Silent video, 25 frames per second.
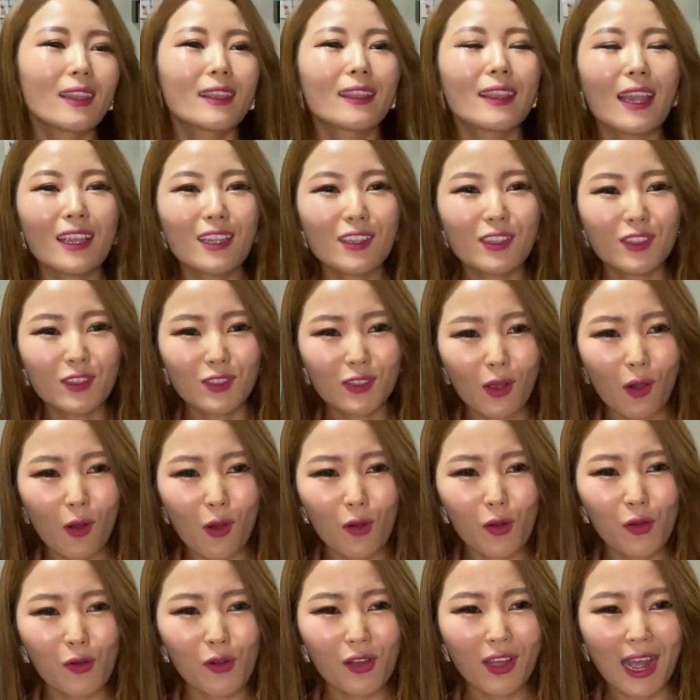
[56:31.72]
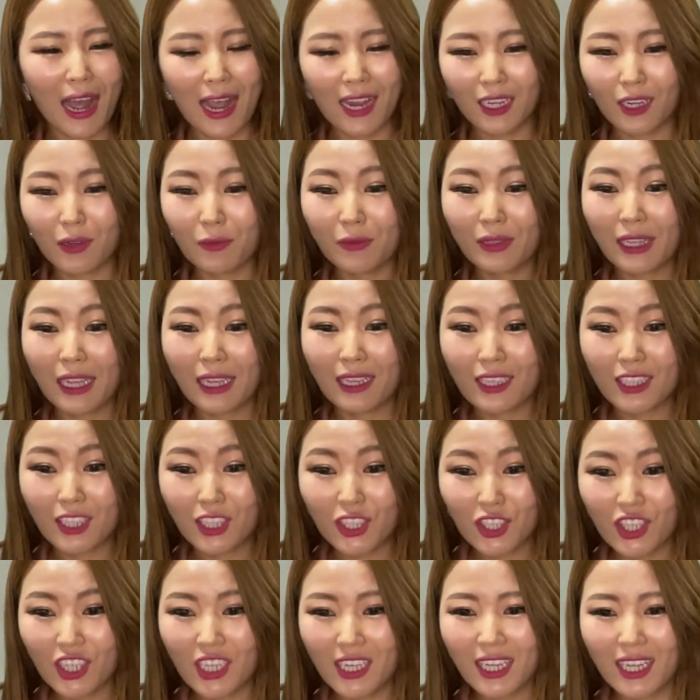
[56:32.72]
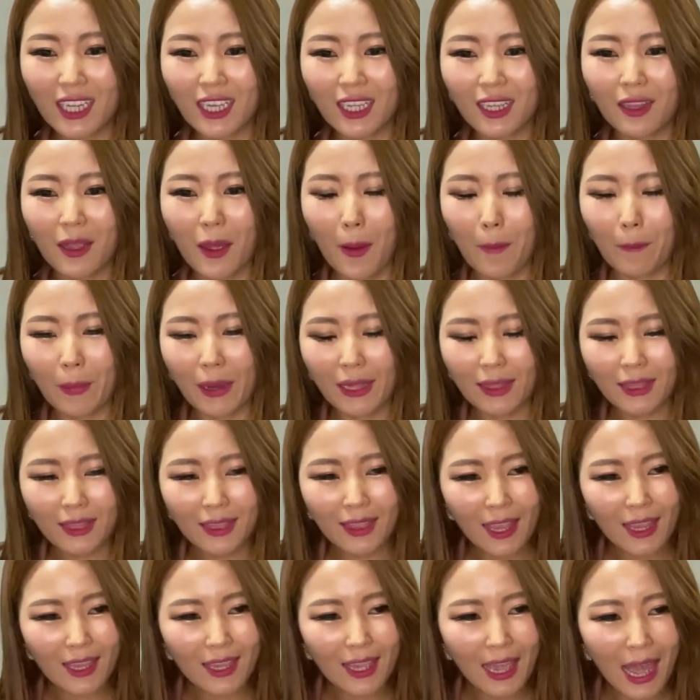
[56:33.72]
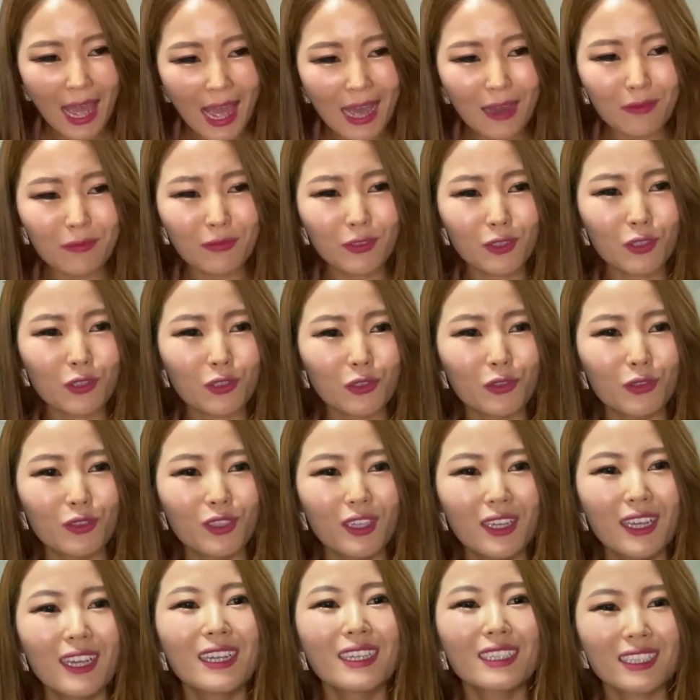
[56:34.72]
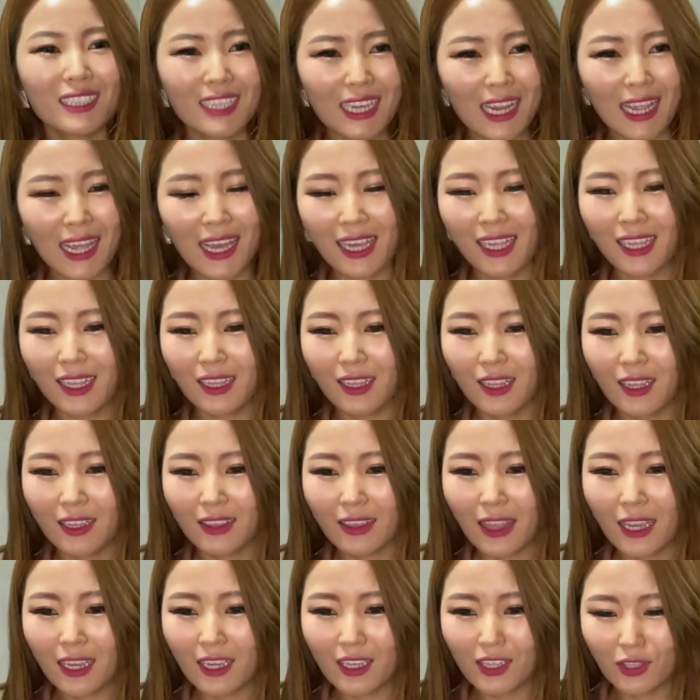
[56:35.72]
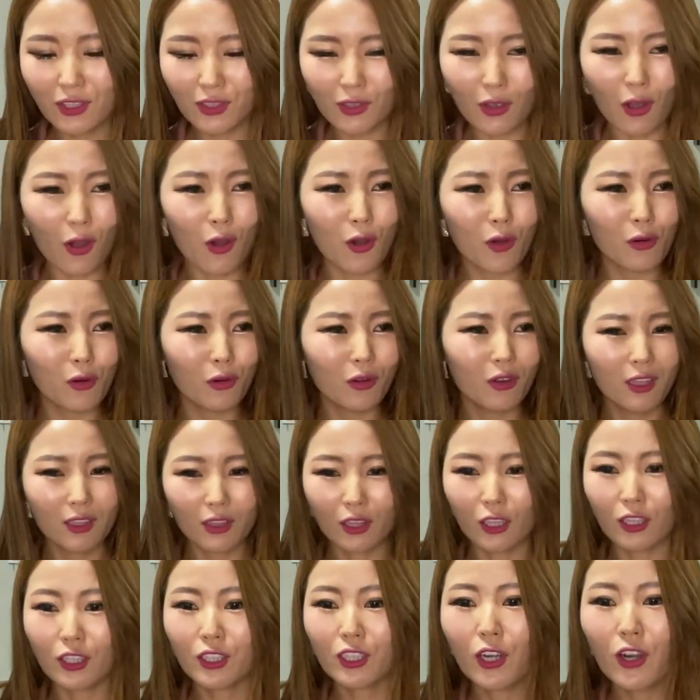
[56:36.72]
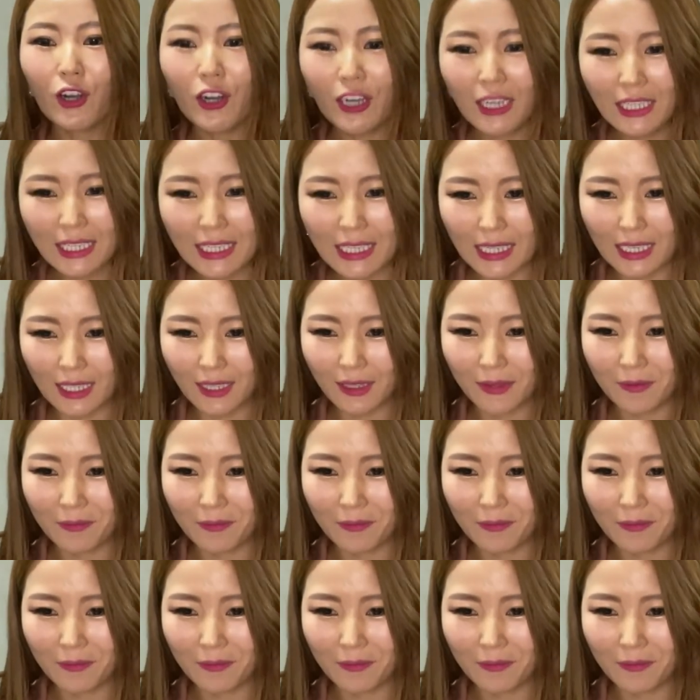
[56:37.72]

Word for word: they sell kind of like chicken, but they have to till they saw the turkey.